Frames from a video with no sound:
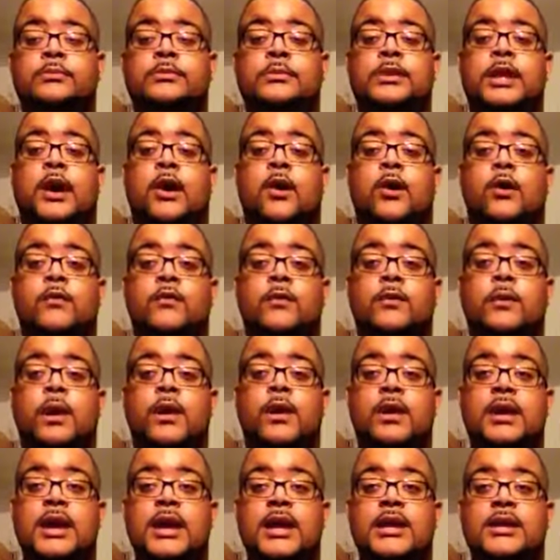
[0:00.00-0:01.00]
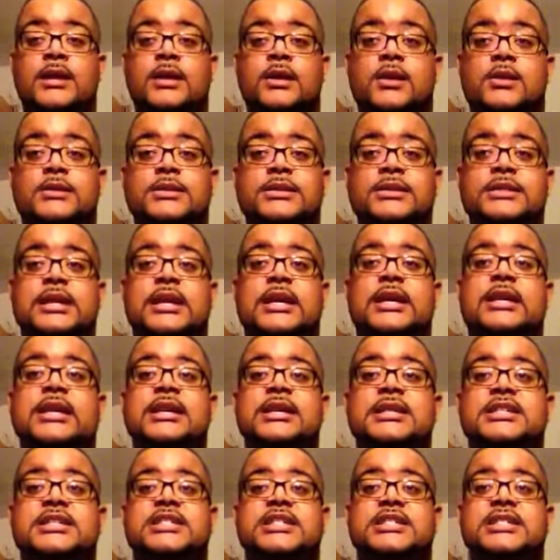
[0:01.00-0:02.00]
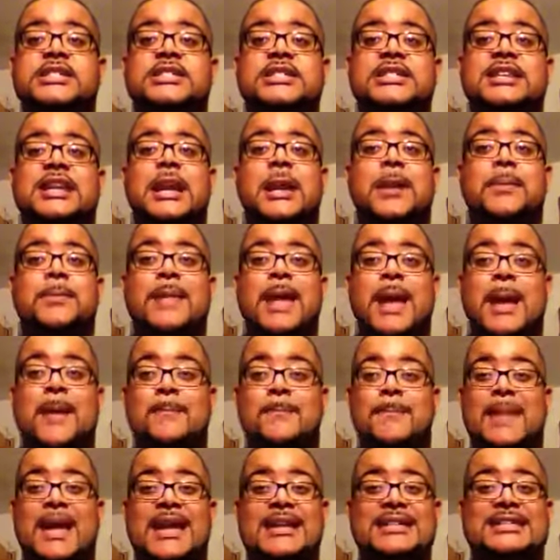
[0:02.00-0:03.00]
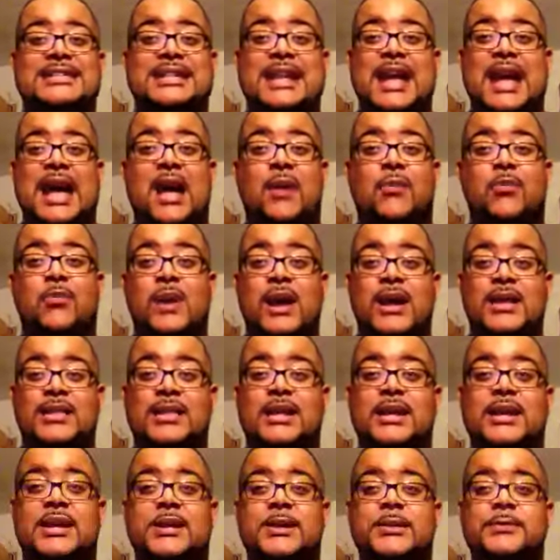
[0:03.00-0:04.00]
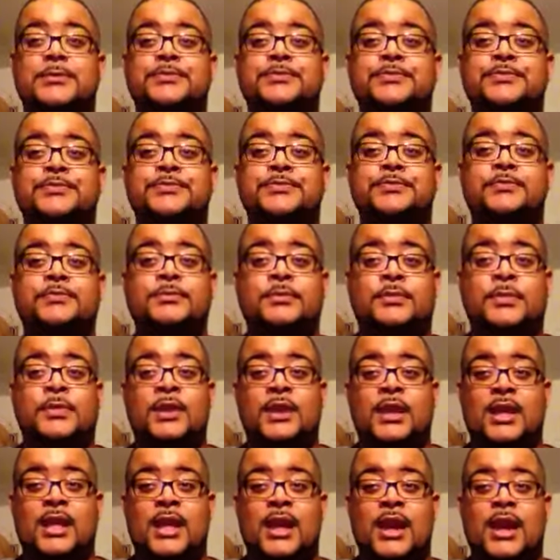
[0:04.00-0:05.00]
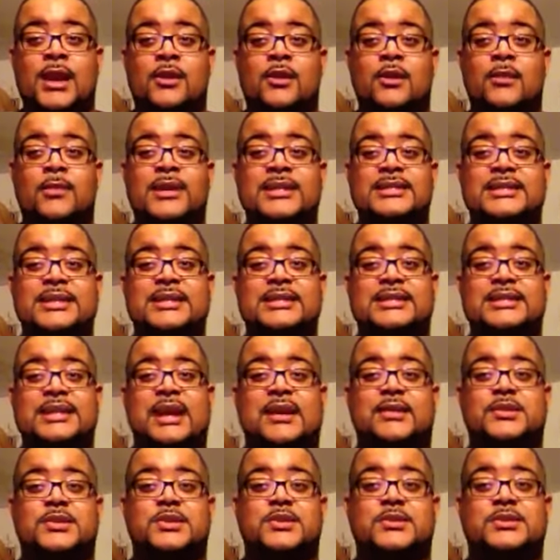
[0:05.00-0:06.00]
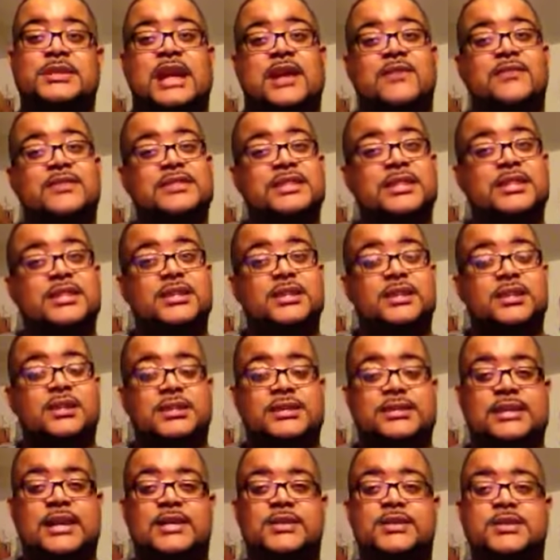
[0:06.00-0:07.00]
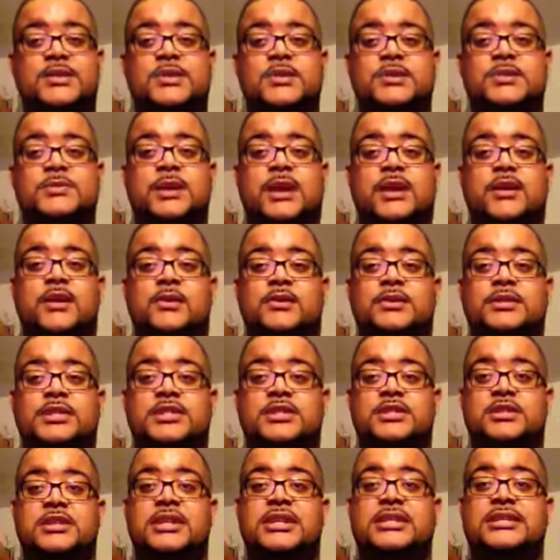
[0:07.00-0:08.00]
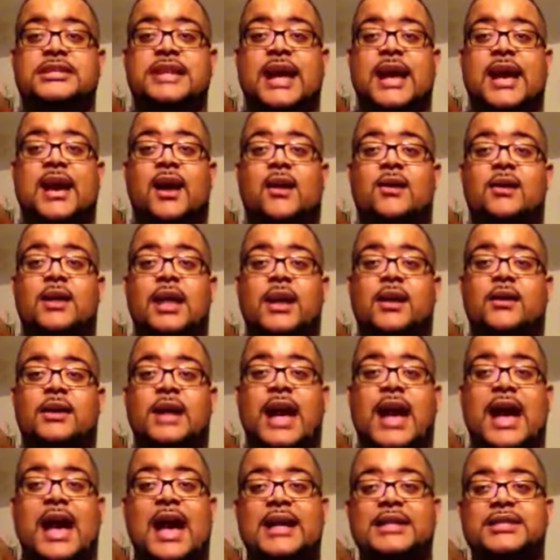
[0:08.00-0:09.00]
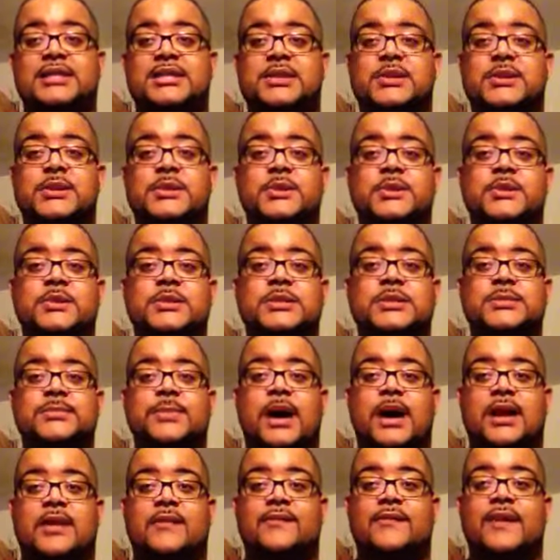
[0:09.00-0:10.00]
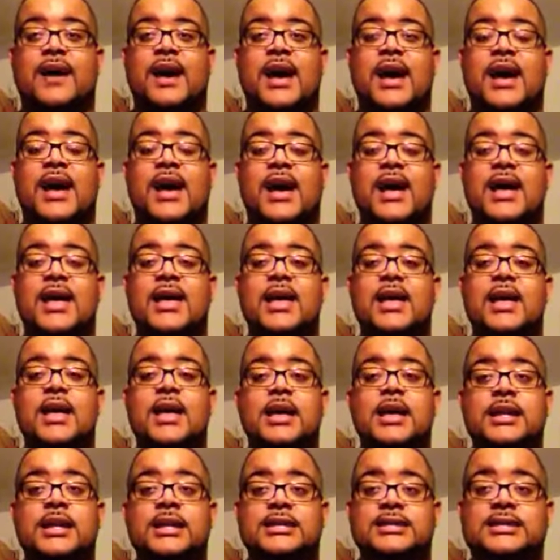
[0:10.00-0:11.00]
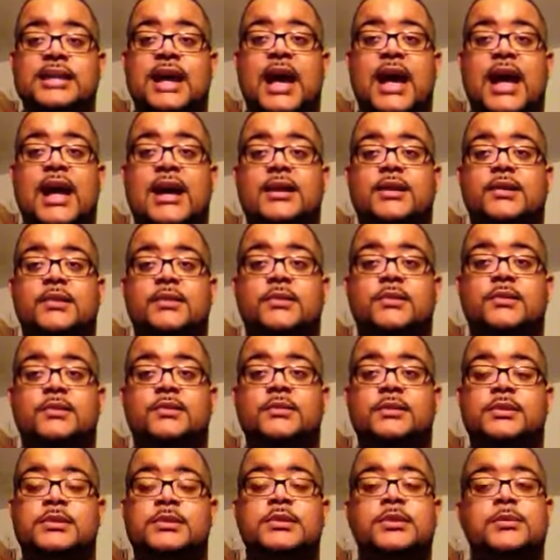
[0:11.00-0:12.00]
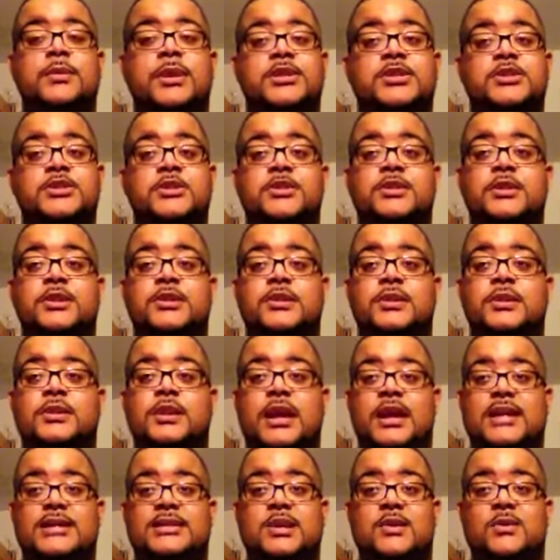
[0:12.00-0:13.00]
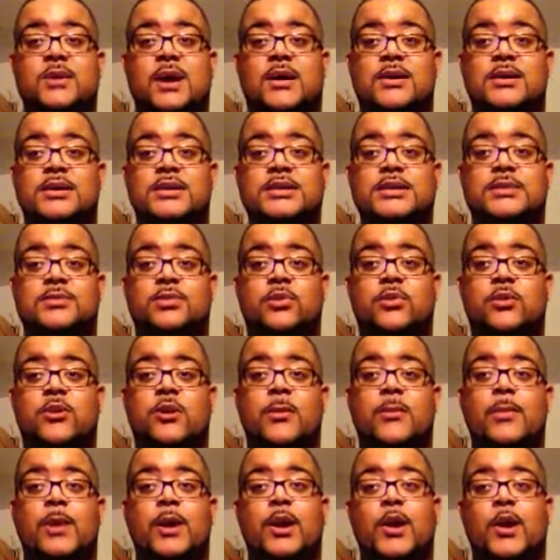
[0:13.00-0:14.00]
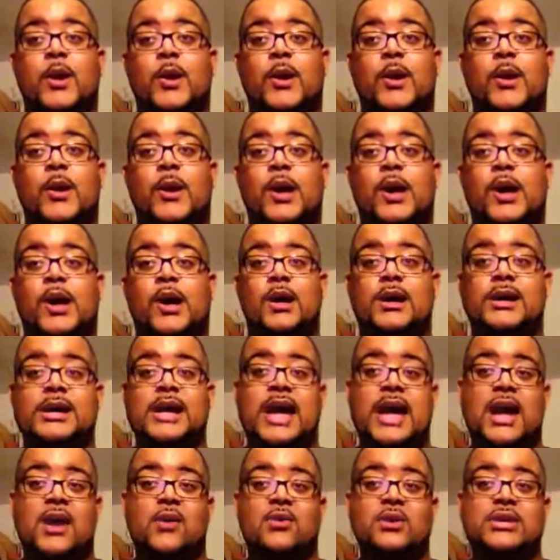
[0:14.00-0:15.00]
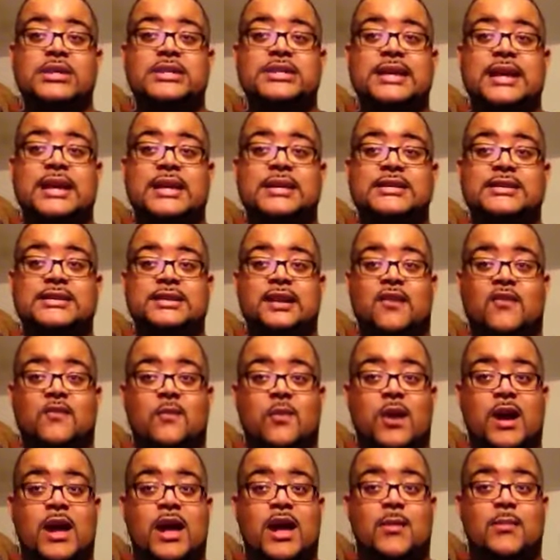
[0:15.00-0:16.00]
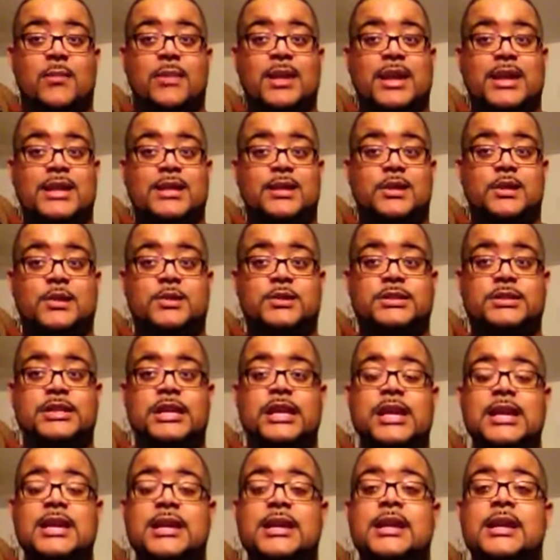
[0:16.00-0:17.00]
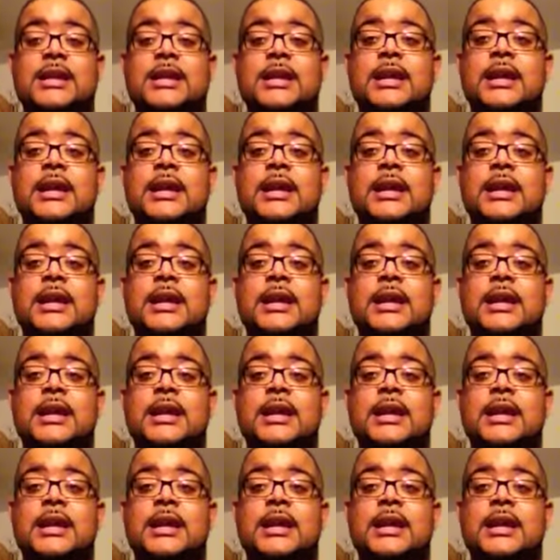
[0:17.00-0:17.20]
Now, overall, Indigo Sun is just that amazing album right there. I know everybody's saying it's out in stores. I haven't seen it. It's not in stores, but I know digitally it's out, like on iTunes, Spotify, Tidal. So make sure you guys go out and support my girl on Kheyra's sophomore album Indigo Sun.